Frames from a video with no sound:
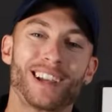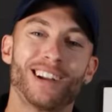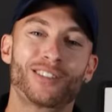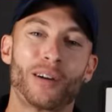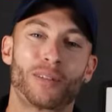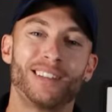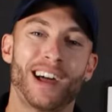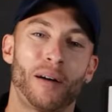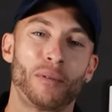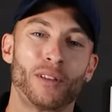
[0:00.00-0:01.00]
link in the description
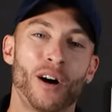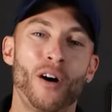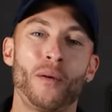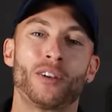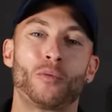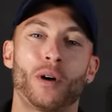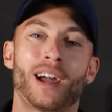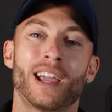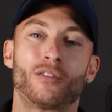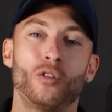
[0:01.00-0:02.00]
down below is what
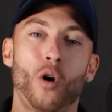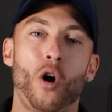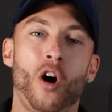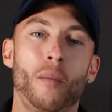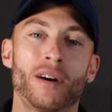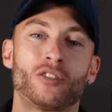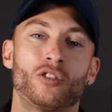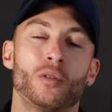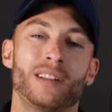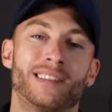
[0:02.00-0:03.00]
I give to all my
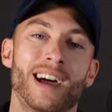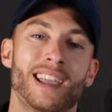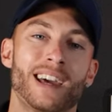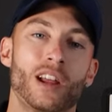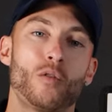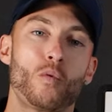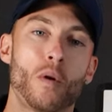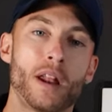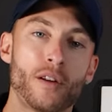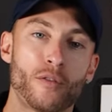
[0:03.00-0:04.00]
students getting
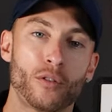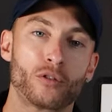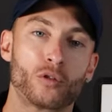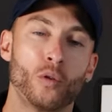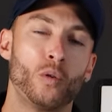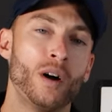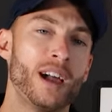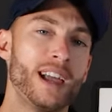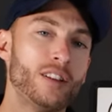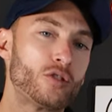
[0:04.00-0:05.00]
ready for school,
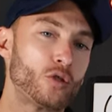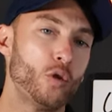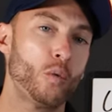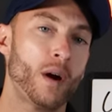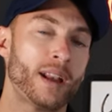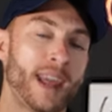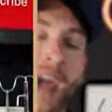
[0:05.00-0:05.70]
in school right